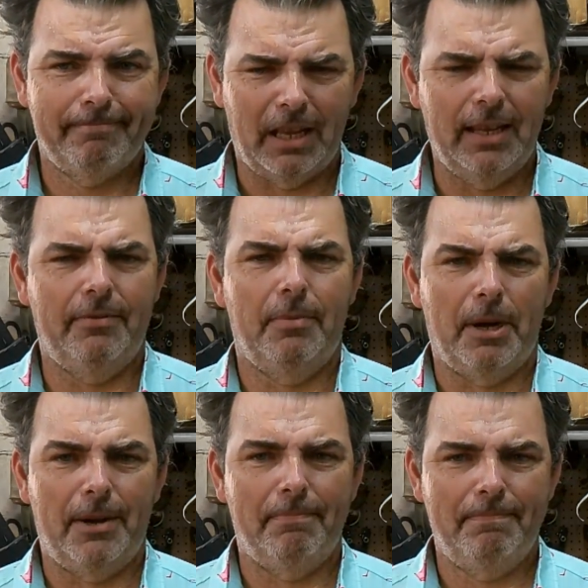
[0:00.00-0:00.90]
I love you,
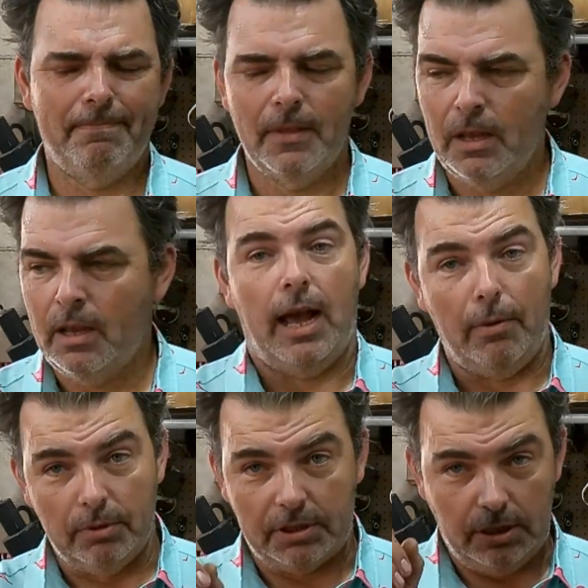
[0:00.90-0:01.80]
Mom. I
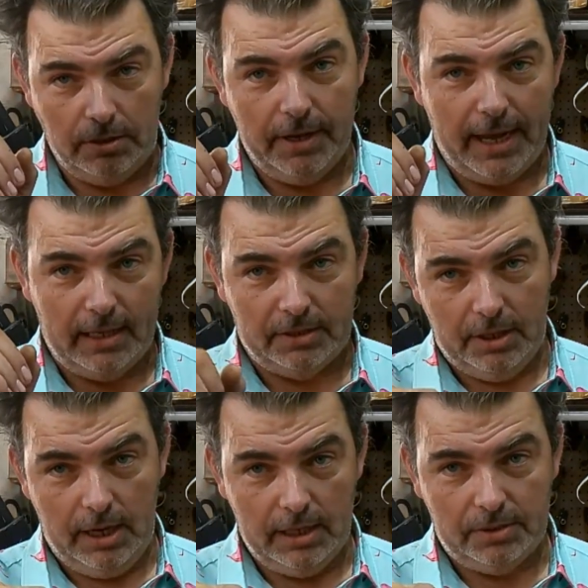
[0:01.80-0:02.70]
will see you guys
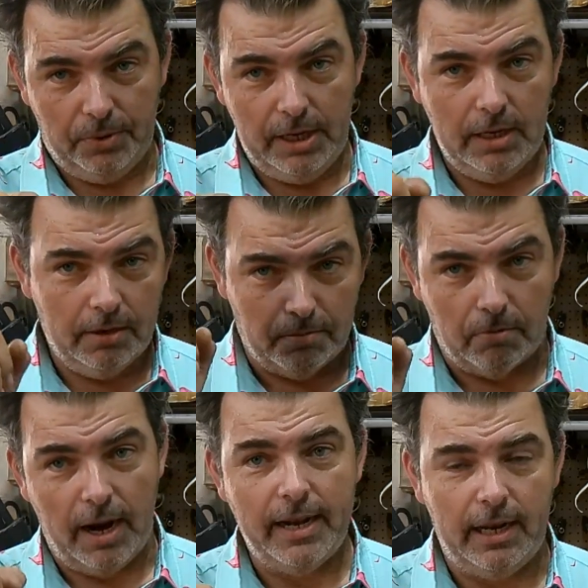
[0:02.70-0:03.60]
next week
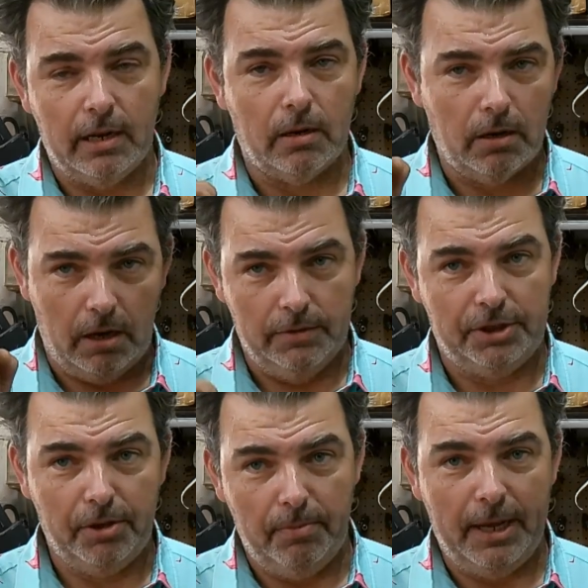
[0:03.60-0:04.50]
right here on the
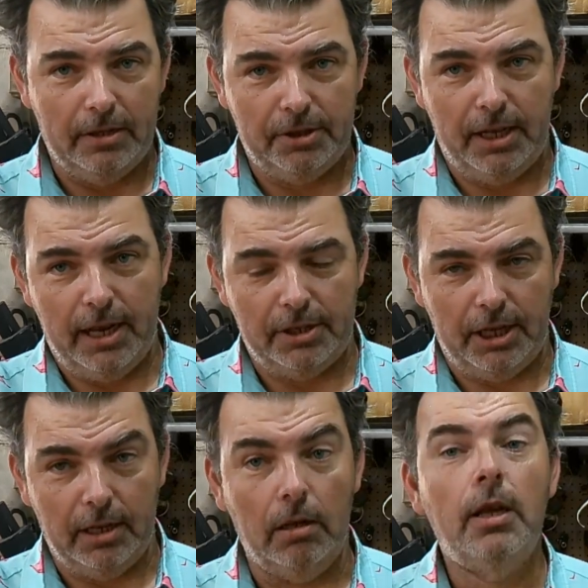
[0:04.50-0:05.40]
Joe the Mountain Jedi
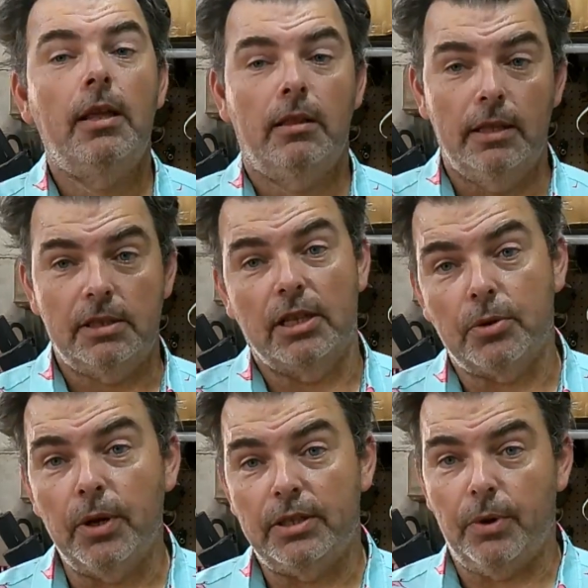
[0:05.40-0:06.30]
channel. Let's get
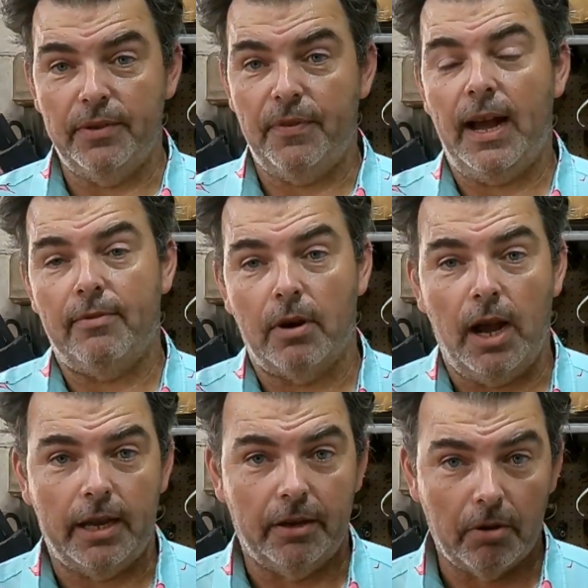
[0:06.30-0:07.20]
2025
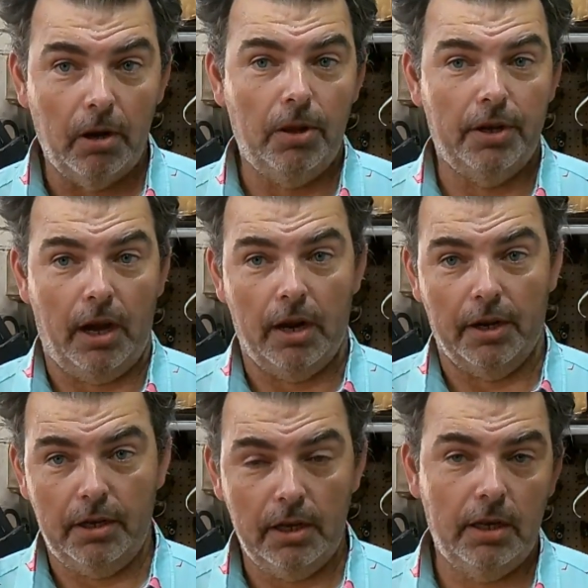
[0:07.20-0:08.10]
rocking and rolling on a
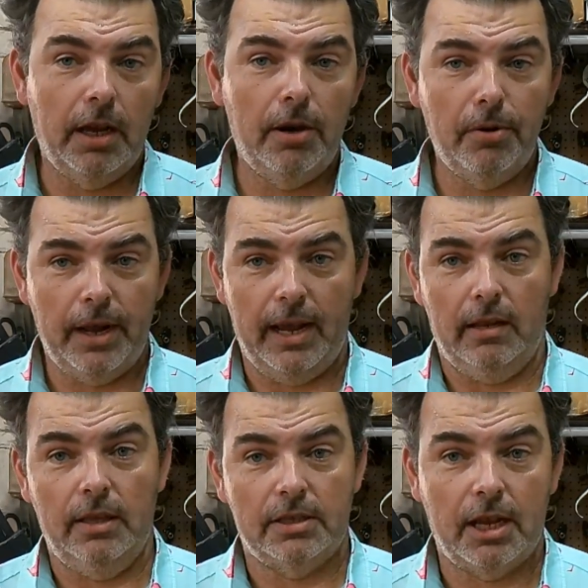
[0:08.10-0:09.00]
good note, and
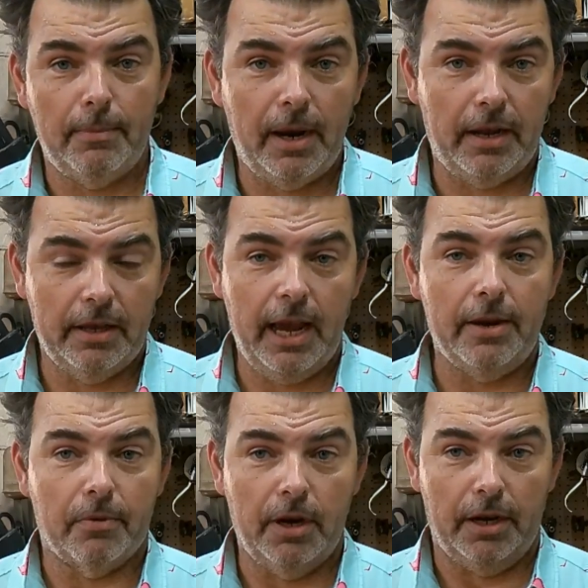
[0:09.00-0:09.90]
let's come out of the gate
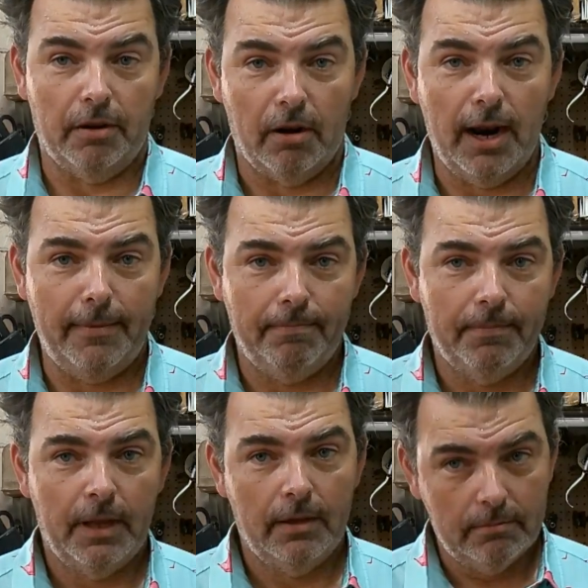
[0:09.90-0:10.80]
running, all right?
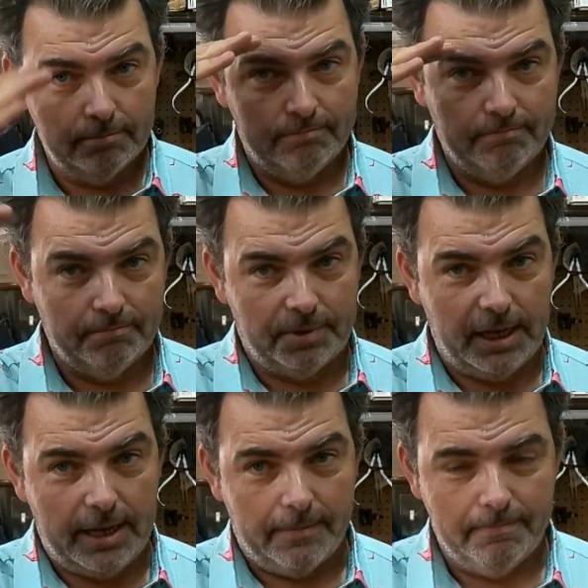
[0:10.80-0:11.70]

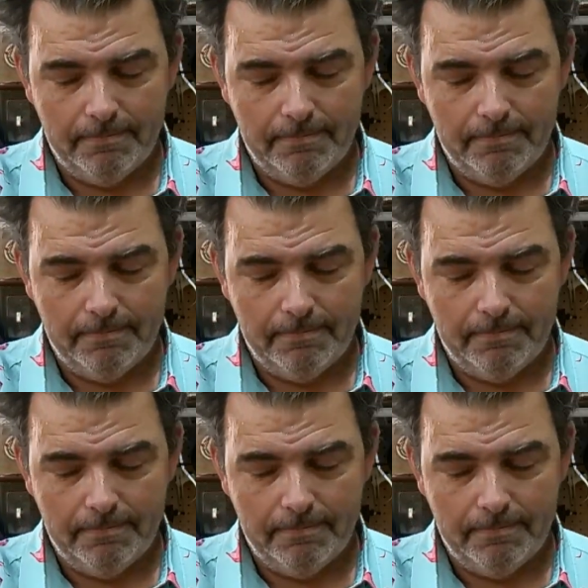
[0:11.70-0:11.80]
See ya.